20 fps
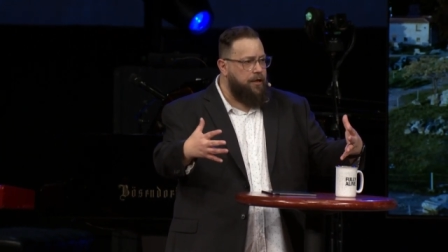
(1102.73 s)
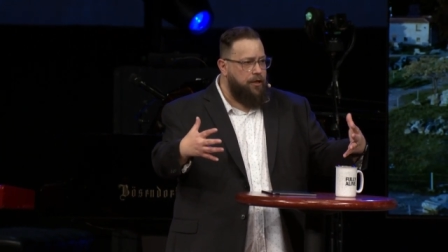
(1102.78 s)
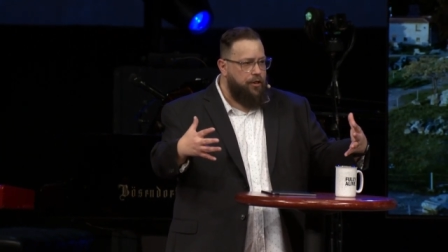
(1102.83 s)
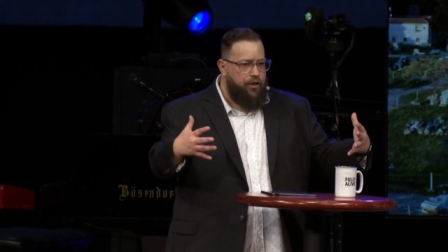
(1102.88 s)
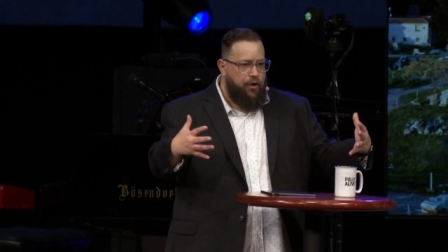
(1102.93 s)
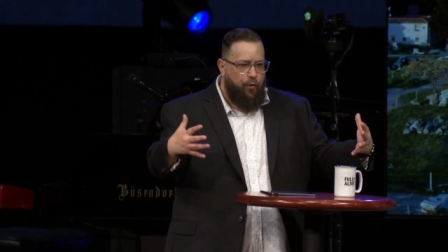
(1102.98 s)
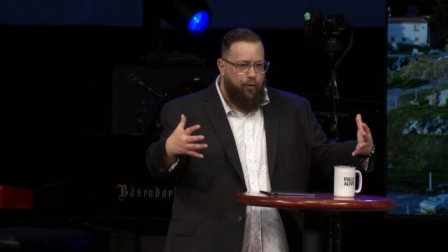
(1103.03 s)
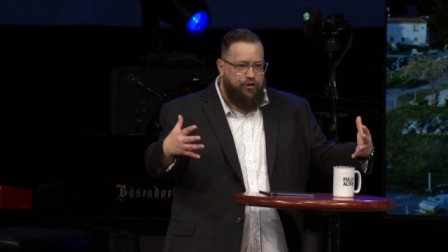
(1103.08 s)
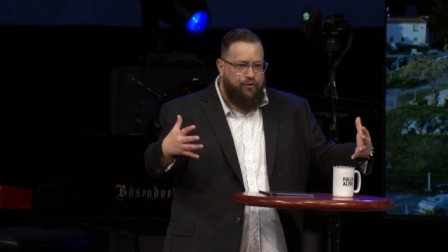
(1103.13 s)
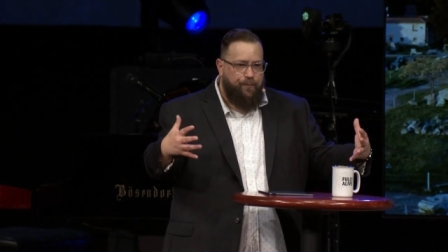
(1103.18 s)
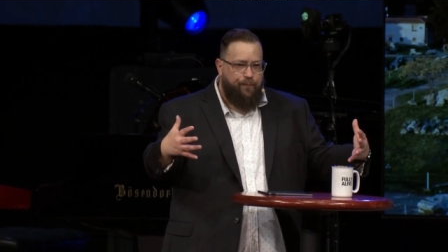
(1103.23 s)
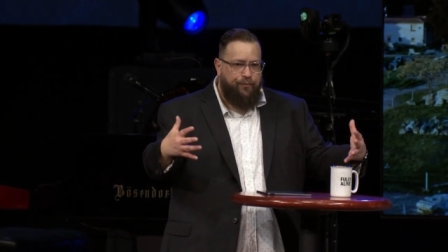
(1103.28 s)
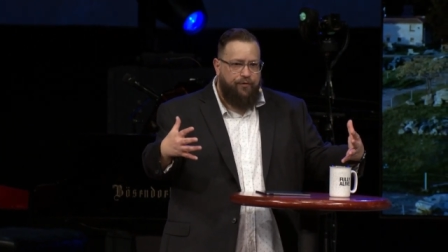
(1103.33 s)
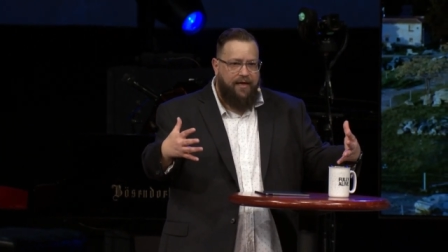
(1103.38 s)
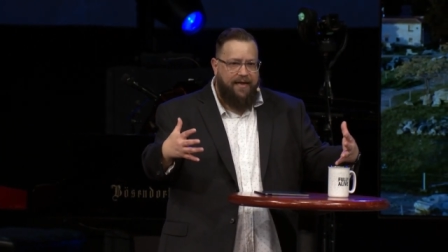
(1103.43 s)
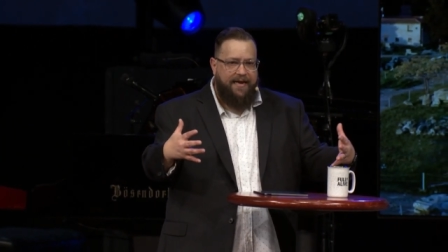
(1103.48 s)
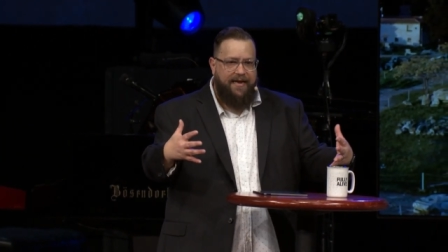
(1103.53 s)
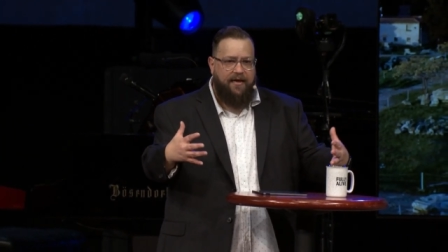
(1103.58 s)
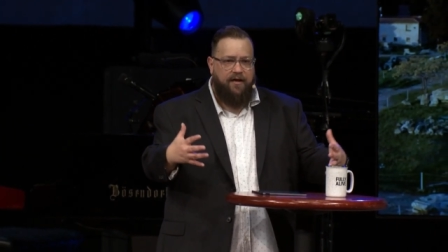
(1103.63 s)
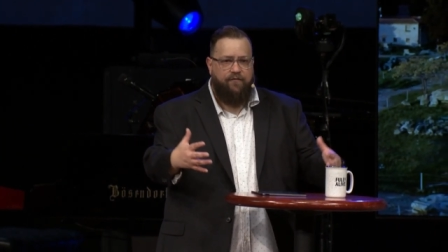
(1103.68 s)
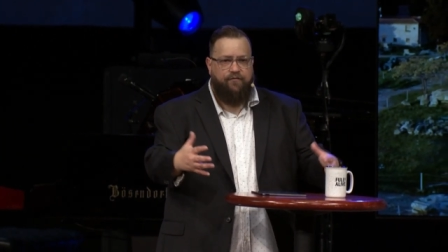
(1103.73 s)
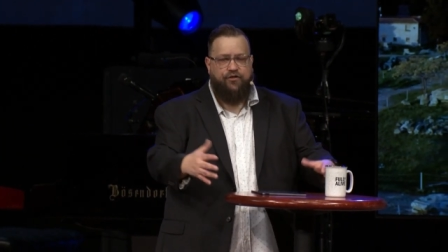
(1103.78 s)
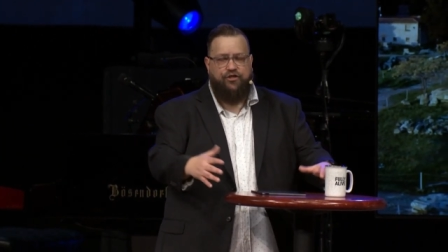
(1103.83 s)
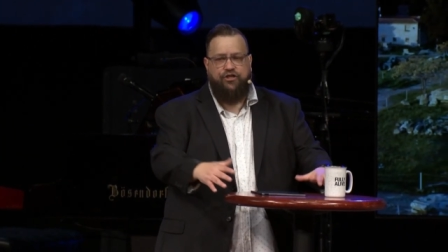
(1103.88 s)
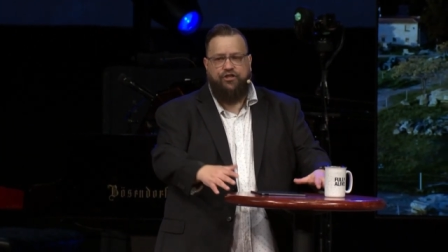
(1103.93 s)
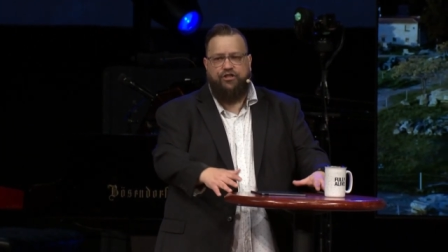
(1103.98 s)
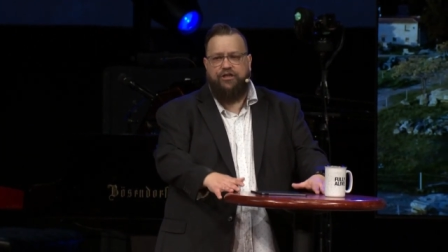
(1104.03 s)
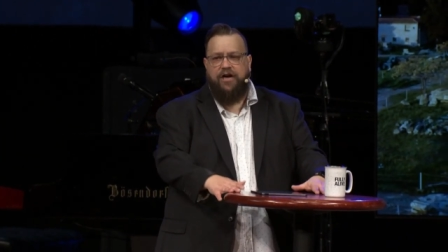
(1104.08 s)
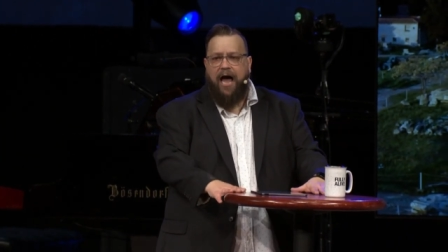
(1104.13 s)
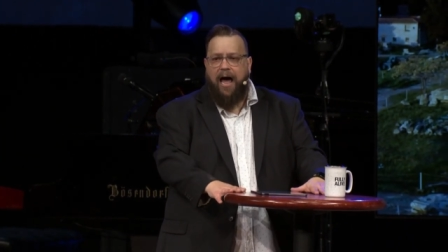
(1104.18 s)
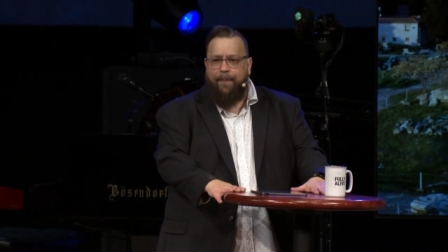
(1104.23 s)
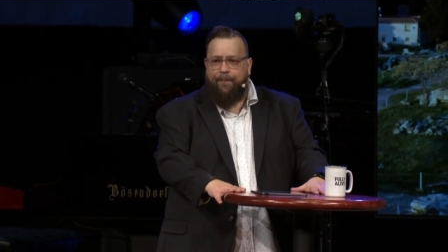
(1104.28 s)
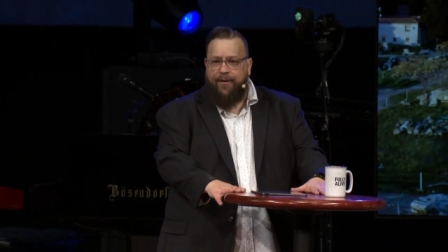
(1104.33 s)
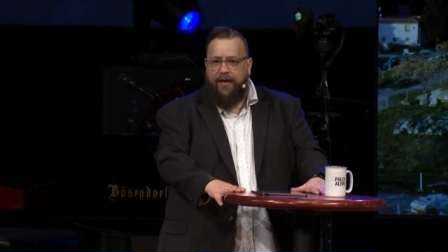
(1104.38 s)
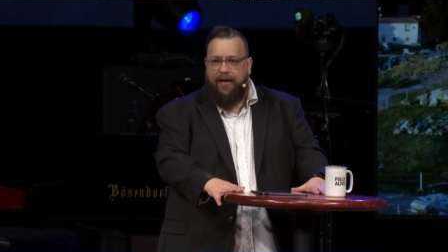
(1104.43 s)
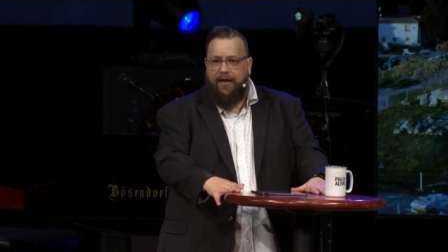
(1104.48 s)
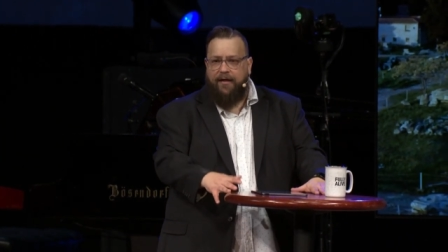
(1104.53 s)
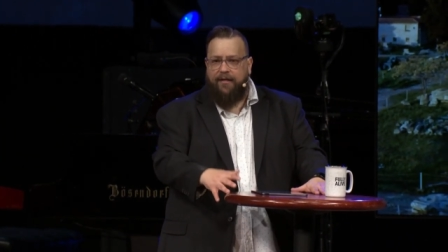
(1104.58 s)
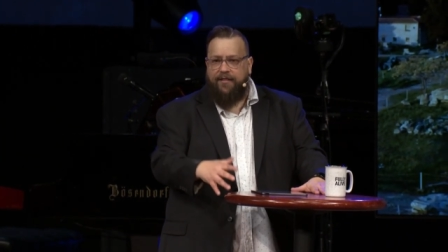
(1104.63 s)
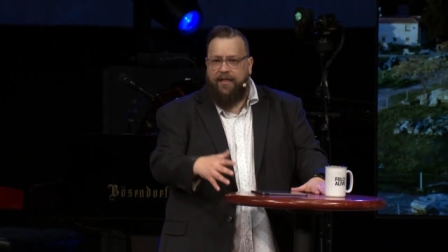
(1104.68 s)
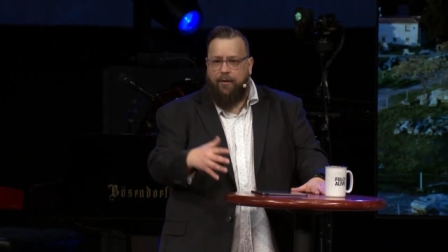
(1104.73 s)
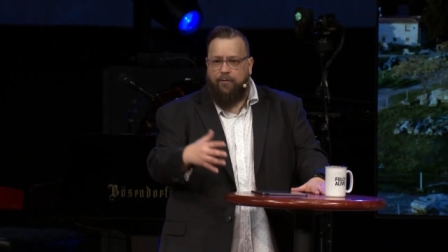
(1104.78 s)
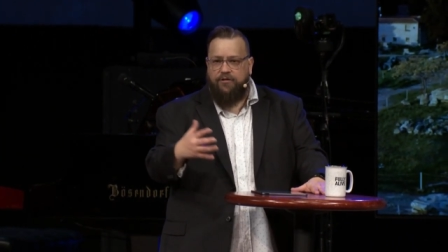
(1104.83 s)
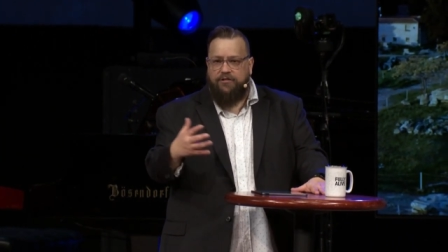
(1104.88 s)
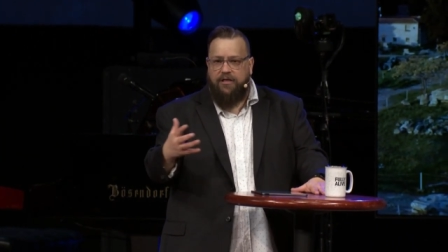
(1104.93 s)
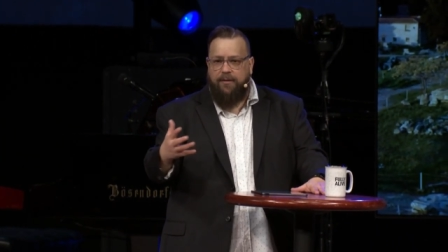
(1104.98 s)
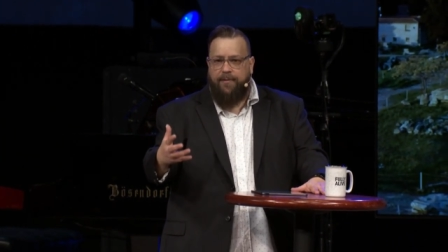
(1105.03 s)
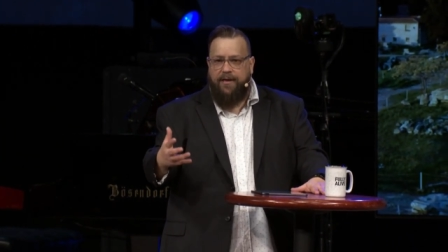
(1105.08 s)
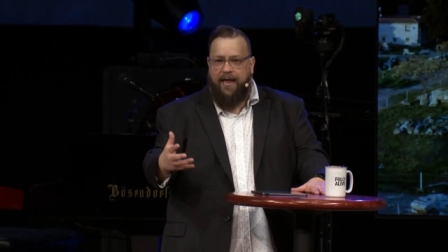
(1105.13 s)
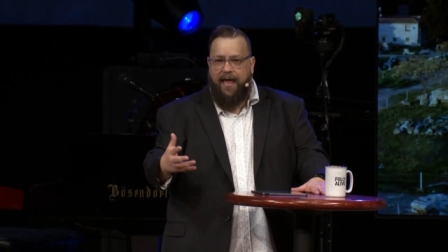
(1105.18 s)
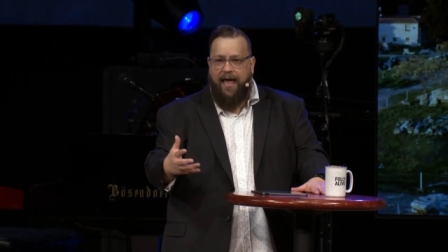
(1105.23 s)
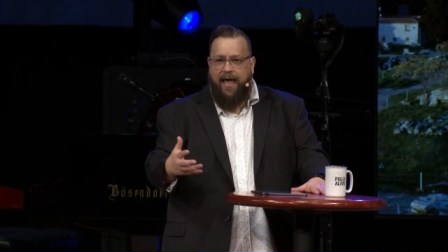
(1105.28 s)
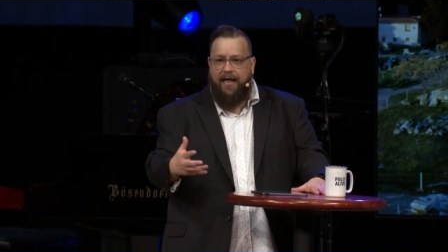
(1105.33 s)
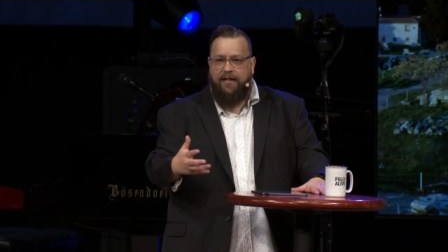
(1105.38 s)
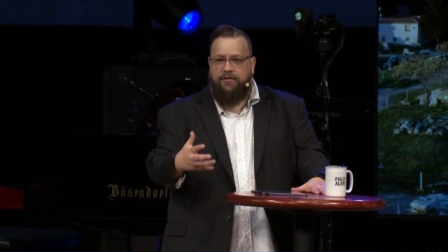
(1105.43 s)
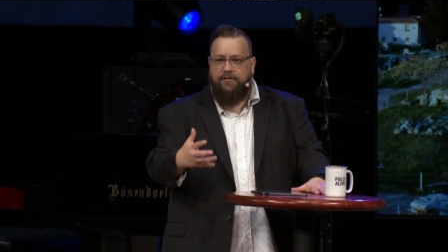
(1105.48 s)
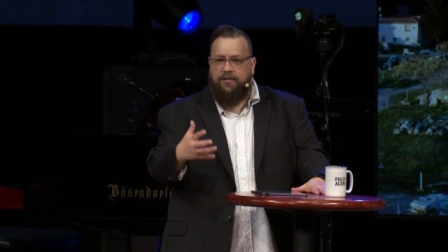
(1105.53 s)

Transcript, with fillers: there was plenty of shopping that was to be had.